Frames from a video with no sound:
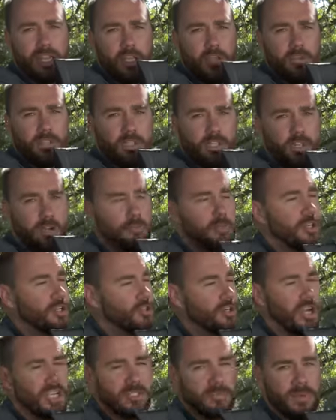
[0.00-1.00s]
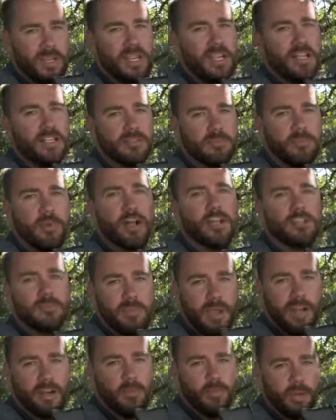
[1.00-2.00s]
used to, but trust me, it's much
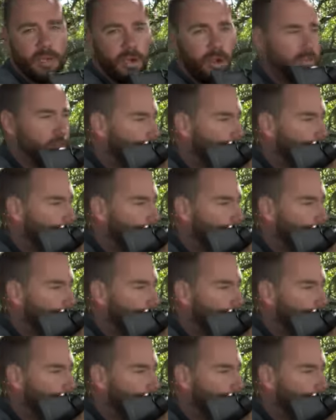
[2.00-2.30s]
better when you're on